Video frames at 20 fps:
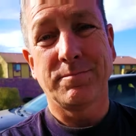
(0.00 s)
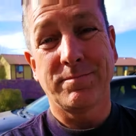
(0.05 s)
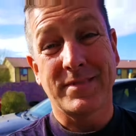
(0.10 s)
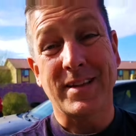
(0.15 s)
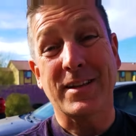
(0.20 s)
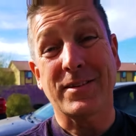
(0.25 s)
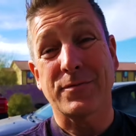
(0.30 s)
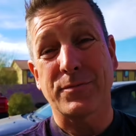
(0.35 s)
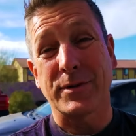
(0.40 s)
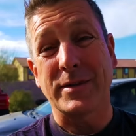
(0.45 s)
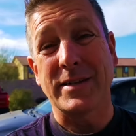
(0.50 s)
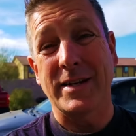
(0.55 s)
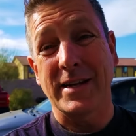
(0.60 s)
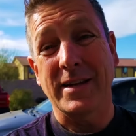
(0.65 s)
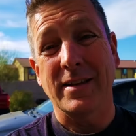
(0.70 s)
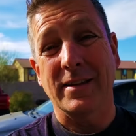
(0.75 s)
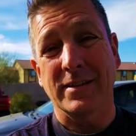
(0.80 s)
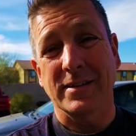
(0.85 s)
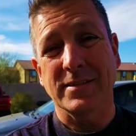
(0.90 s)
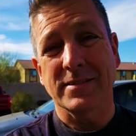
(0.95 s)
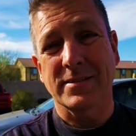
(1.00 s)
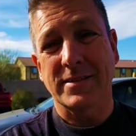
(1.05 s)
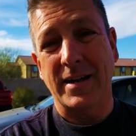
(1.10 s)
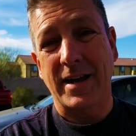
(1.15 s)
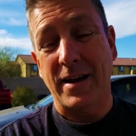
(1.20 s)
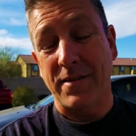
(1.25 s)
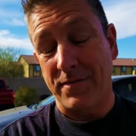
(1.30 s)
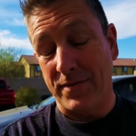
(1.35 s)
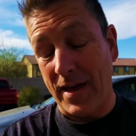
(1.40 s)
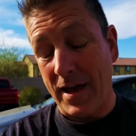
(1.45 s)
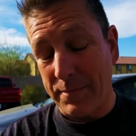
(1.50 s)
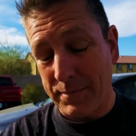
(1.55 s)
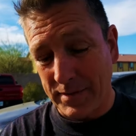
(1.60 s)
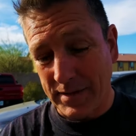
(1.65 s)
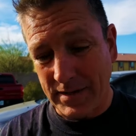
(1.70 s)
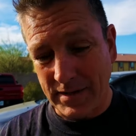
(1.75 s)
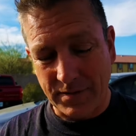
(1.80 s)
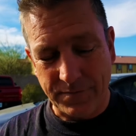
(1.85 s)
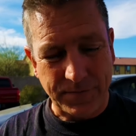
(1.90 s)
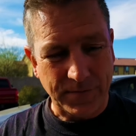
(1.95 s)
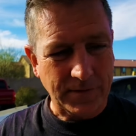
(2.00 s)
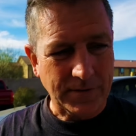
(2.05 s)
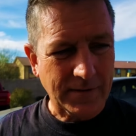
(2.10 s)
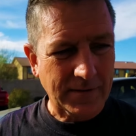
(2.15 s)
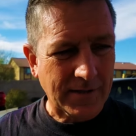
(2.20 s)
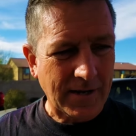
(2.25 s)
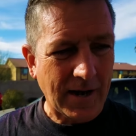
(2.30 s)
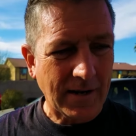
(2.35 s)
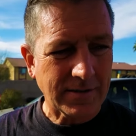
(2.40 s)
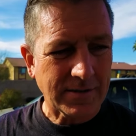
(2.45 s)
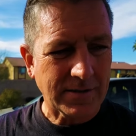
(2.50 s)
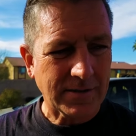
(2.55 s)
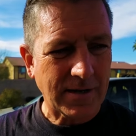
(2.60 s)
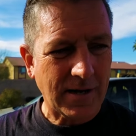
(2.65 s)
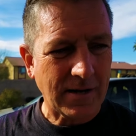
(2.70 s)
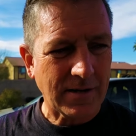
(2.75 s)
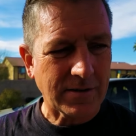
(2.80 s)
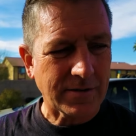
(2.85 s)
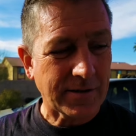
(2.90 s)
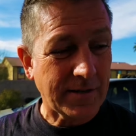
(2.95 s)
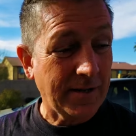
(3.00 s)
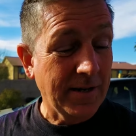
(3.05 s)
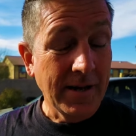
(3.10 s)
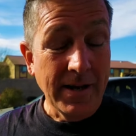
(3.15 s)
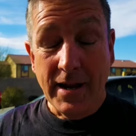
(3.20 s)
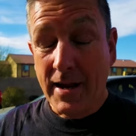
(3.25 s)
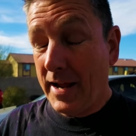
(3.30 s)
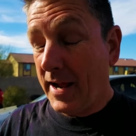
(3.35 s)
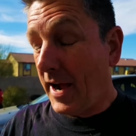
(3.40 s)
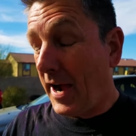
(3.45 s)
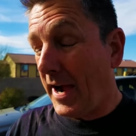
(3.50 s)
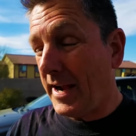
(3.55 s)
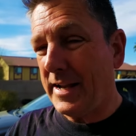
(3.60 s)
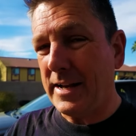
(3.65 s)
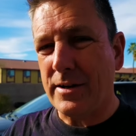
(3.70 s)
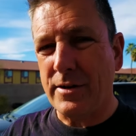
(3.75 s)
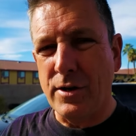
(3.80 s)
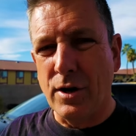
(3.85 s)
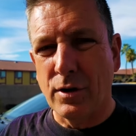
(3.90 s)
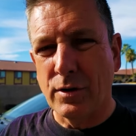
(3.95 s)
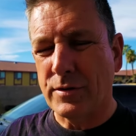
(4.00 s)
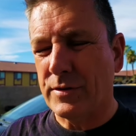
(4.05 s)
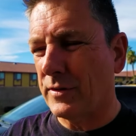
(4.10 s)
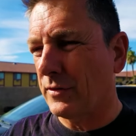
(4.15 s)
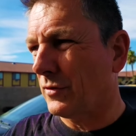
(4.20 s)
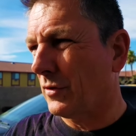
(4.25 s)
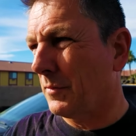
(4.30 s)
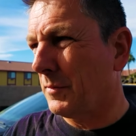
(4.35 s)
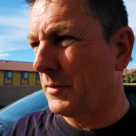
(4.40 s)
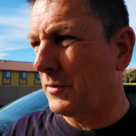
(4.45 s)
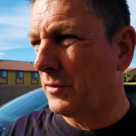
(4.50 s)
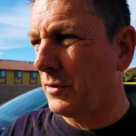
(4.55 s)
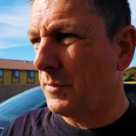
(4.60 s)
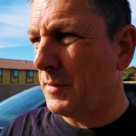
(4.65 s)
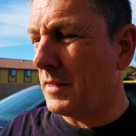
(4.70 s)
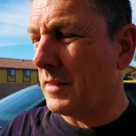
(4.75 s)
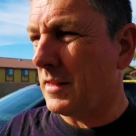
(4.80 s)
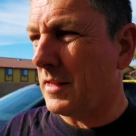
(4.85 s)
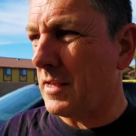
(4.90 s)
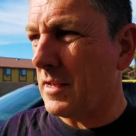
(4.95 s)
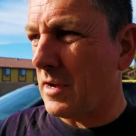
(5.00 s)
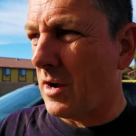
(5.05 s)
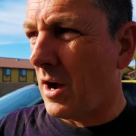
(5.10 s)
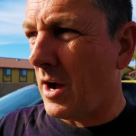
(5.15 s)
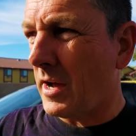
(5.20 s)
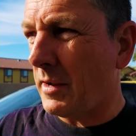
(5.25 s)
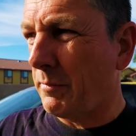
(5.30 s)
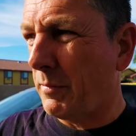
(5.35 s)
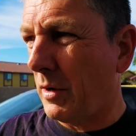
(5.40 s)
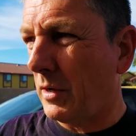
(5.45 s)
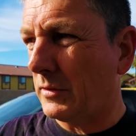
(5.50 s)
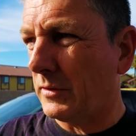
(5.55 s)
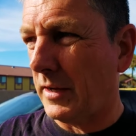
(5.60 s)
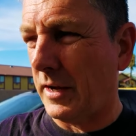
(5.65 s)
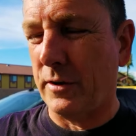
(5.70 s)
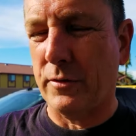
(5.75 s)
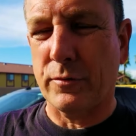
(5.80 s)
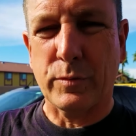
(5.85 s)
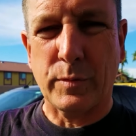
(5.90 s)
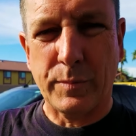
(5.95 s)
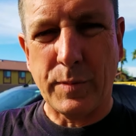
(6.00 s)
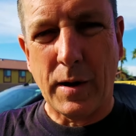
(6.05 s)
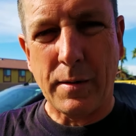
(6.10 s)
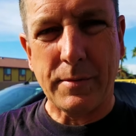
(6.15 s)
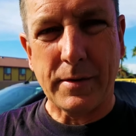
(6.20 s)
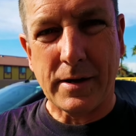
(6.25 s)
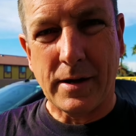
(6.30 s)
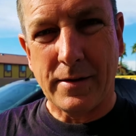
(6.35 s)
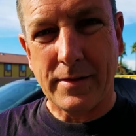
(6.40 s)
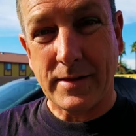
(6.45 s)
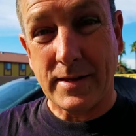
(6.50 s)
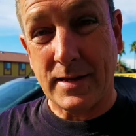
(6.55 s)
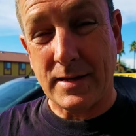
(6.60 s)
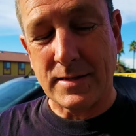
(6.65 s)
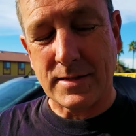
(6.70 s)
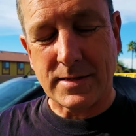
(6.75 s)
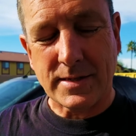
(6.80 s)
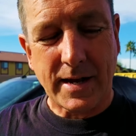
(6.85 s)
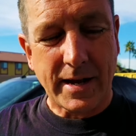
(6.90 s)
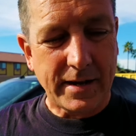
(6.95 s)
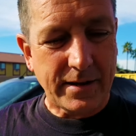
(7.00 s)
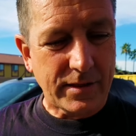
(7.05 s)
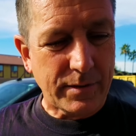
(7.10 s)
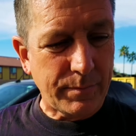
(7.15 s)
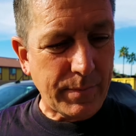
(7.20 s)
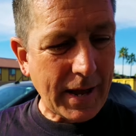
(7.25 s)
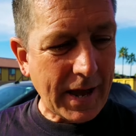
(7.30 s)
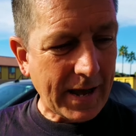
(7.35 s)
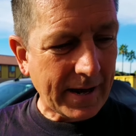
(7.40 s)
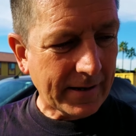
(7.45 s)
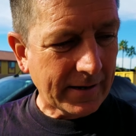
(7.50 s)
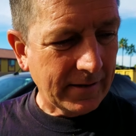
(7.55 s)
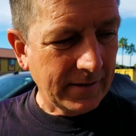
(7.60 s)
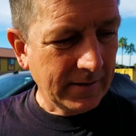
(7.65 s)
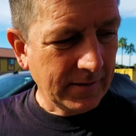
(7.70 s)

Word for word: That's ridiculous to have that many different kinds of tires. And I didn't notice it, so I'm assuming the oddball tires were probably on the inside at the back,